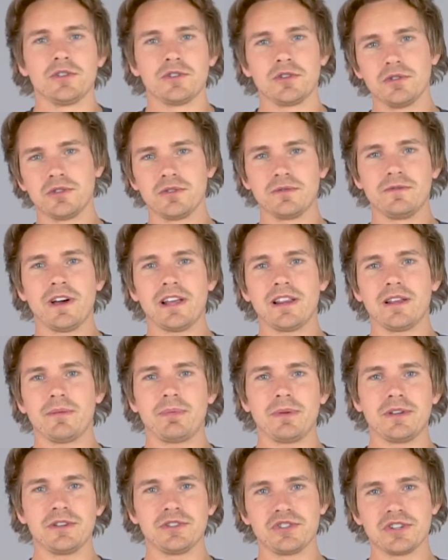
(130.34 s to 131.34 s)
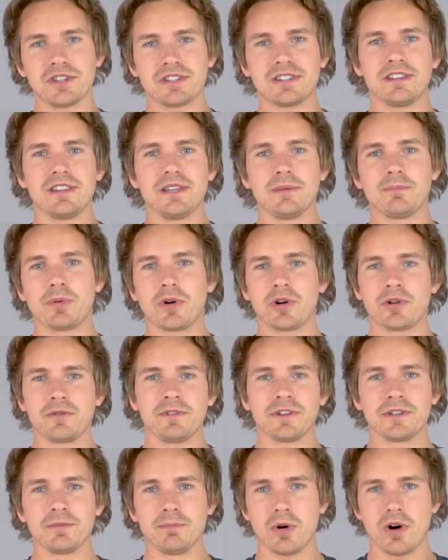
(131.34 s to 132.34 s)
To develop just the
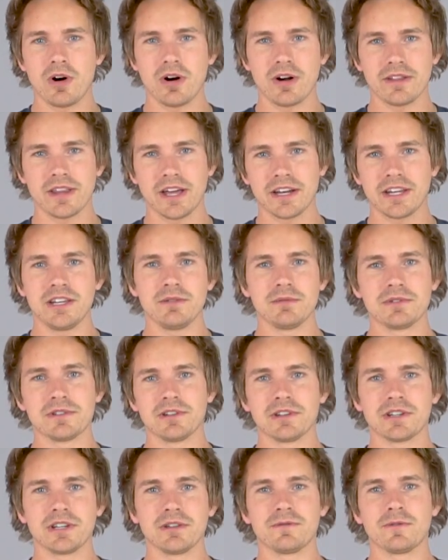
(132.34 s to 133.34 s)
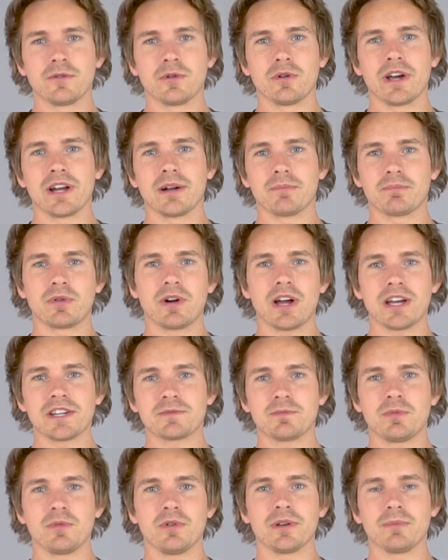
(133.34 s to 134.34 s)
perfect bar that he was looking for at a price
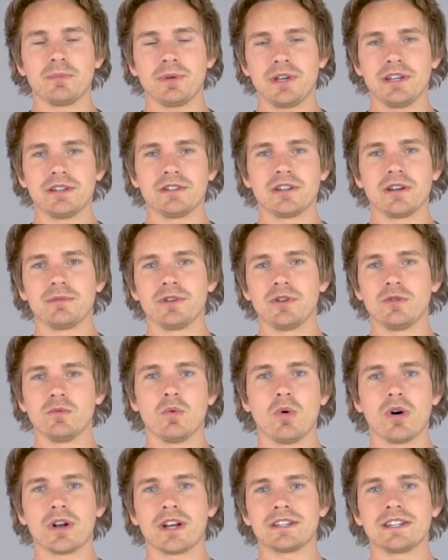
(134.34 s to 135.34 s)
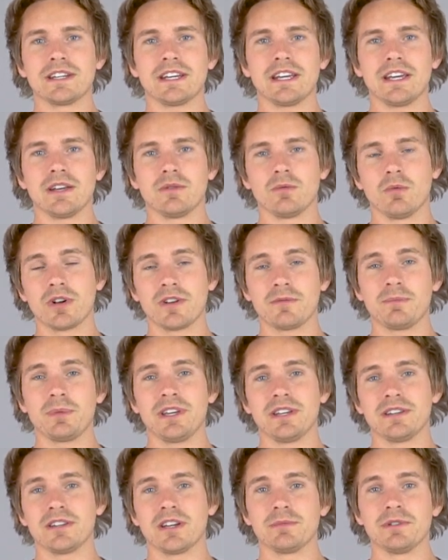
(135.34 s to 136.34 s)
point PNW wanted to hit. One of
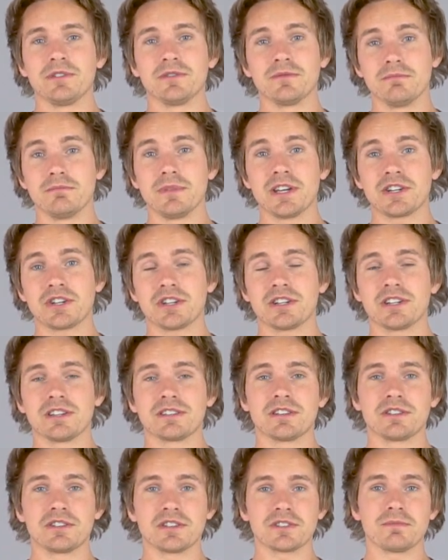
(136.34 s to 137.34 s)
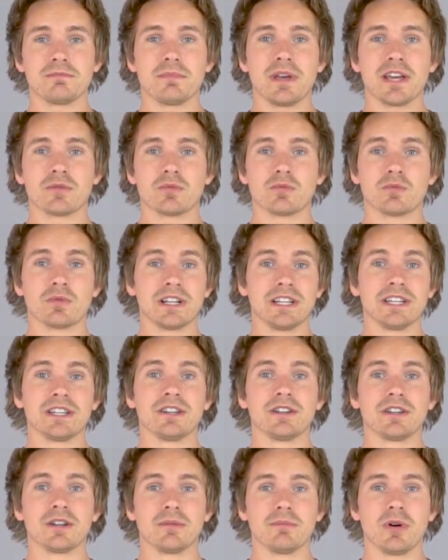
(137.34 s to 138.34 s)
PNW's mission is to just make really
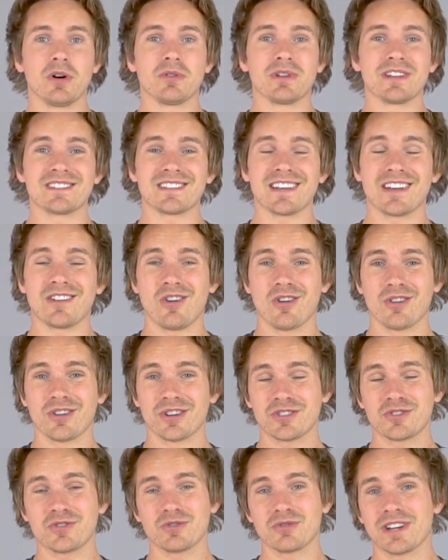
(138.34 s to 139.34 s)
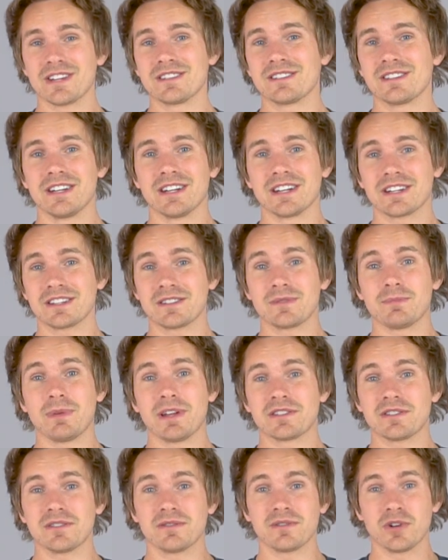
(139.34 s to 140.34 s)
good components that aren't crazy and
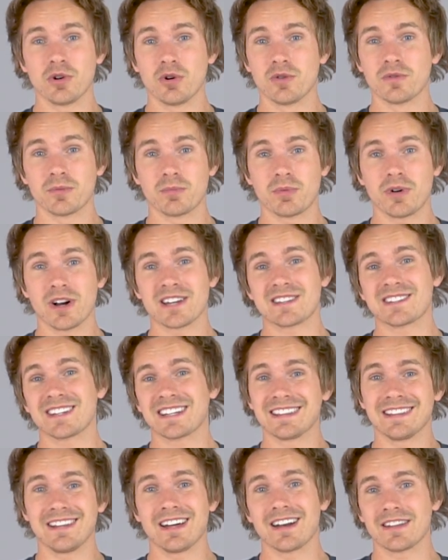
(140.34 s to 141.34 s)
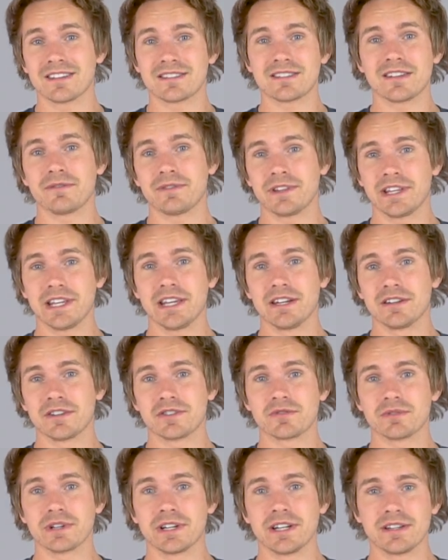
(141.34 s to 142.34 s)
expensive and overpriced like a lot of the stuff in the
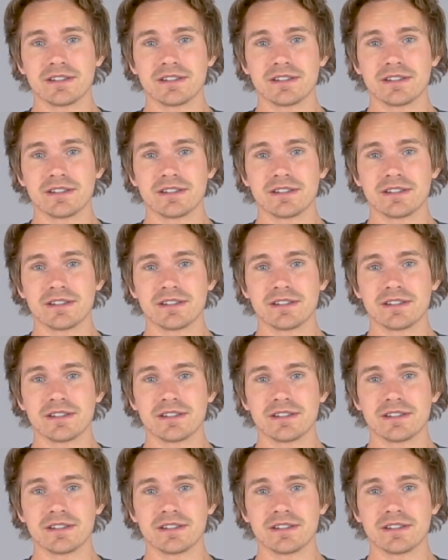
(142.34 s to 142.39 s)
industry